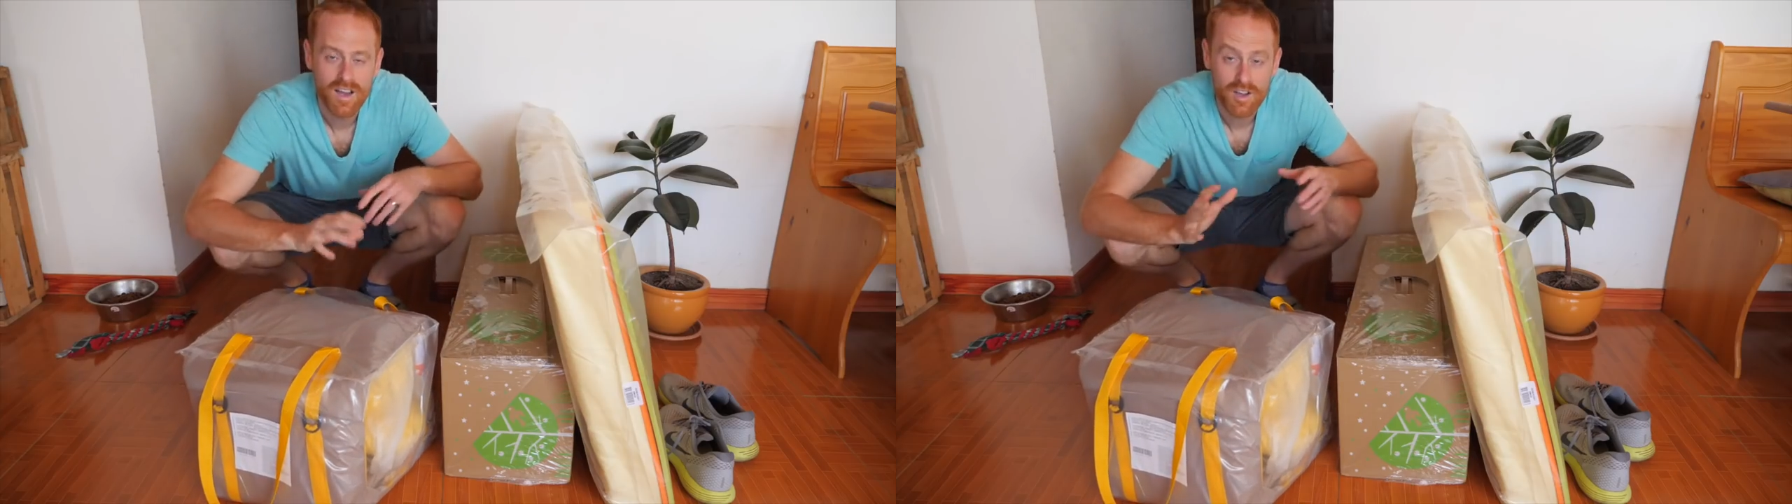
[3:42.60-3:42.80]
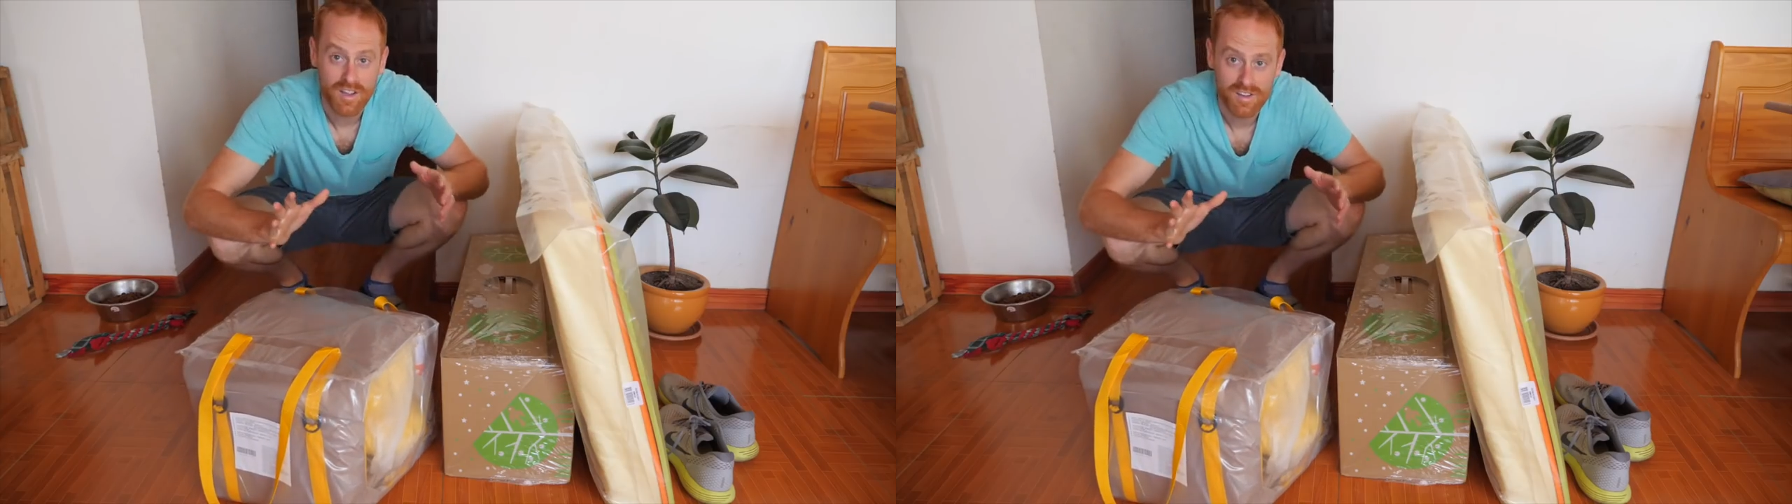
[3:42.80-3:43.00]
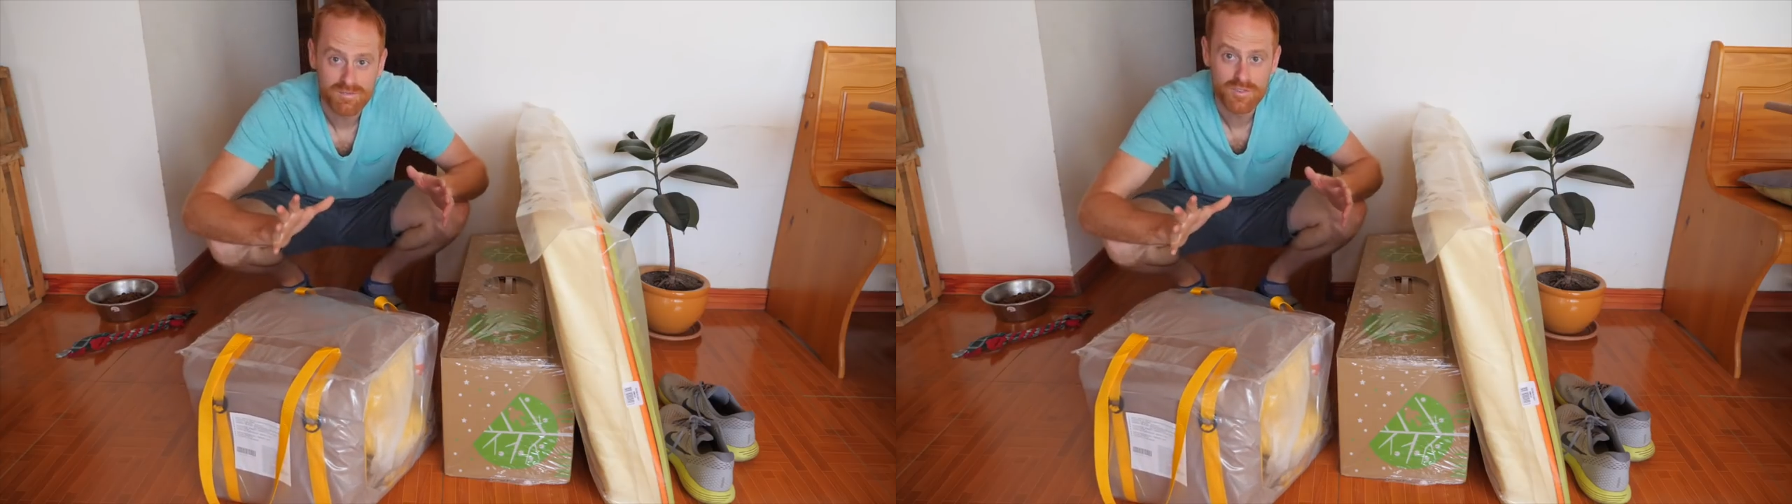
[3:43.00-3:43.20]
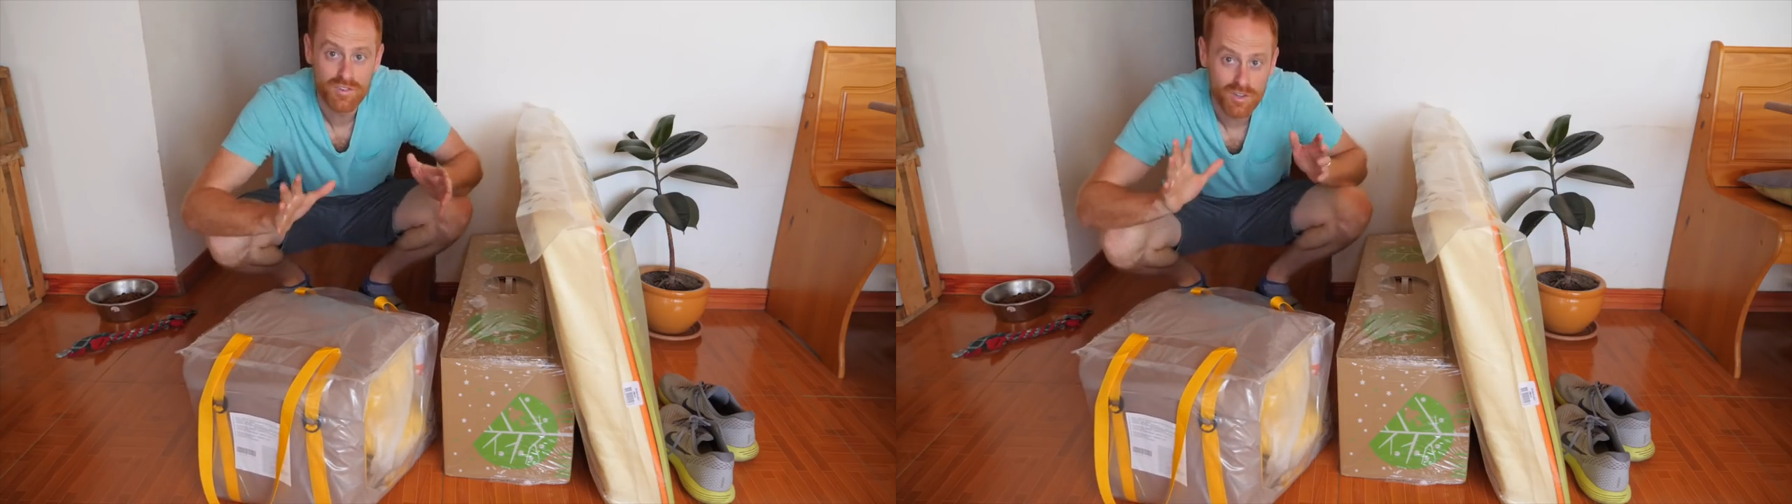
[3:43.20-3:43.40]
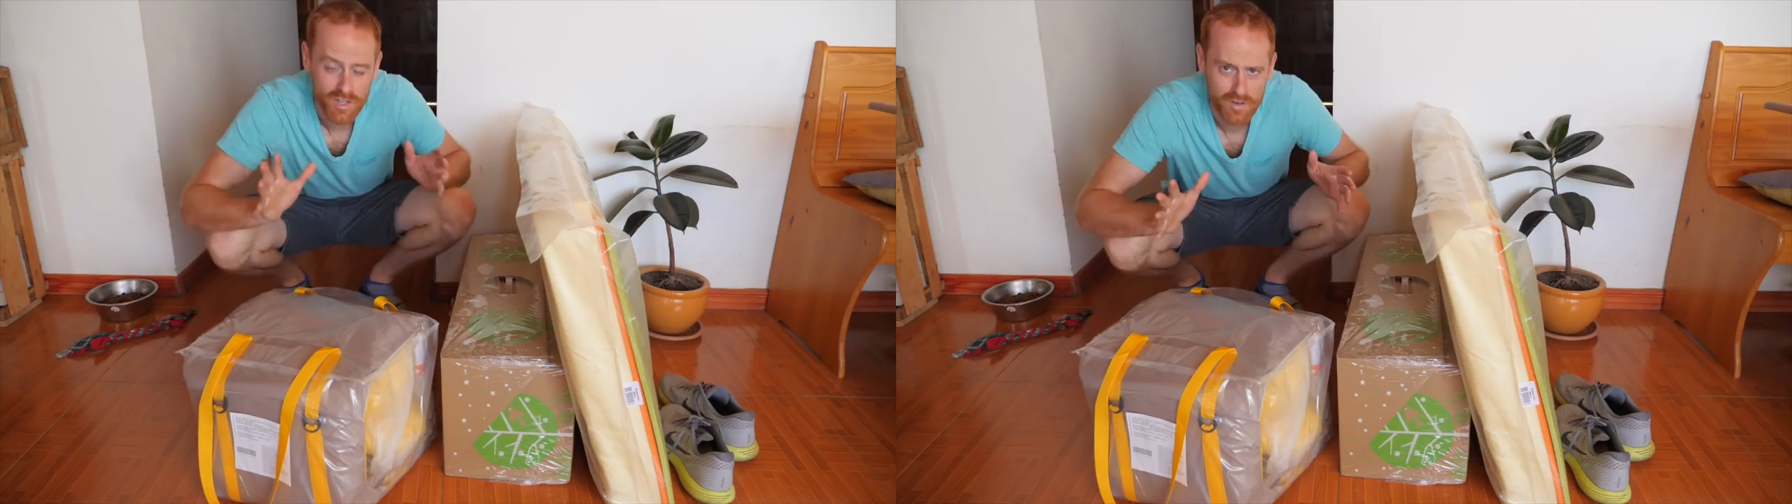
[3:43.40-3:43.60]
Okay,
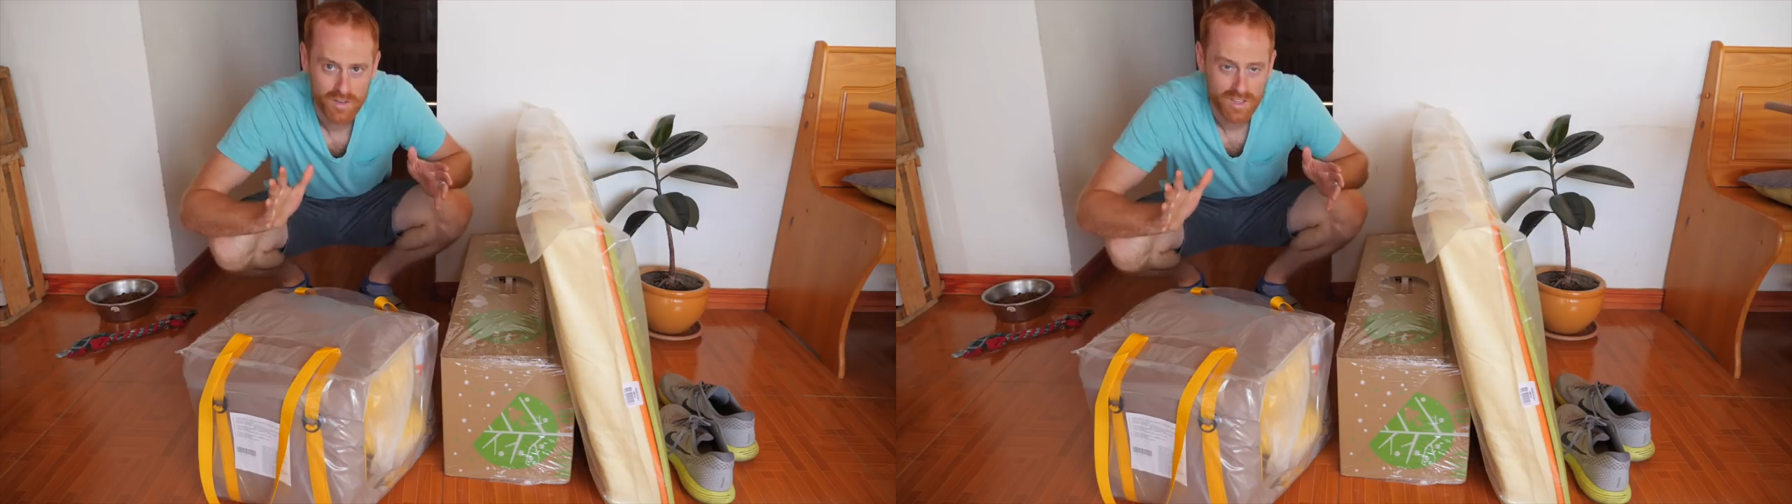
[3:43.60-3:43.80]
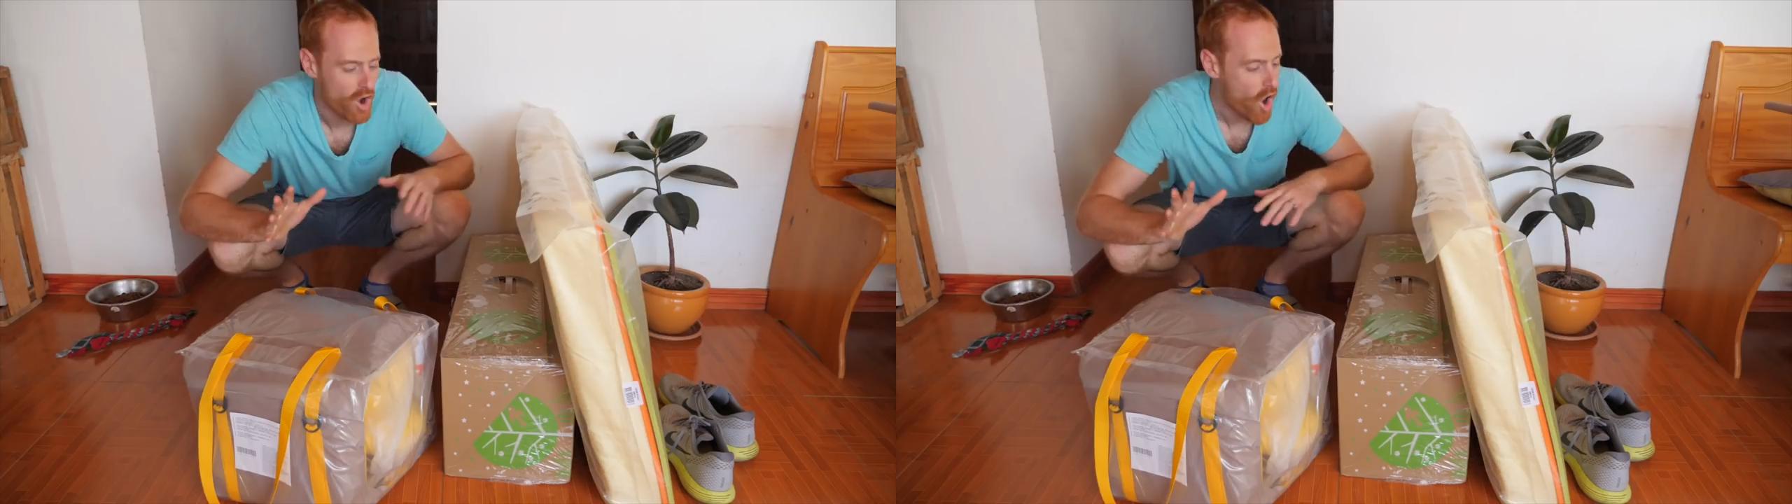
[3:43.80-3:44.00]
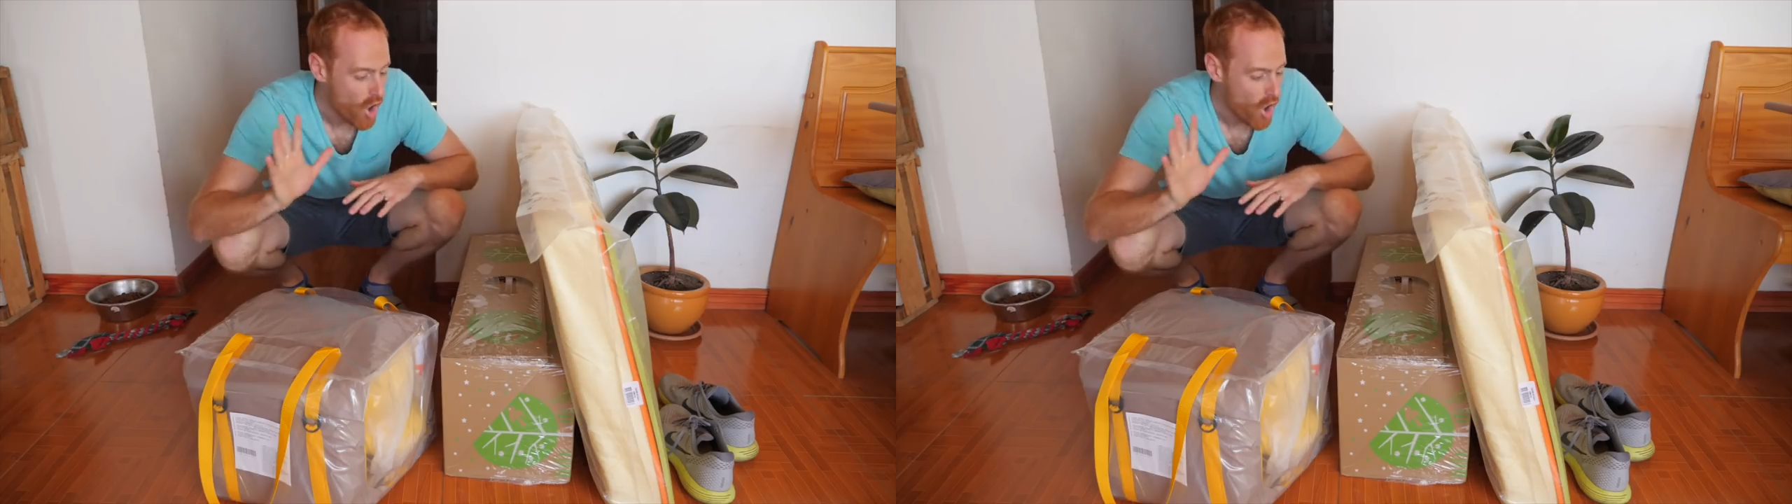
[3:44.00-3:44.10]
so literally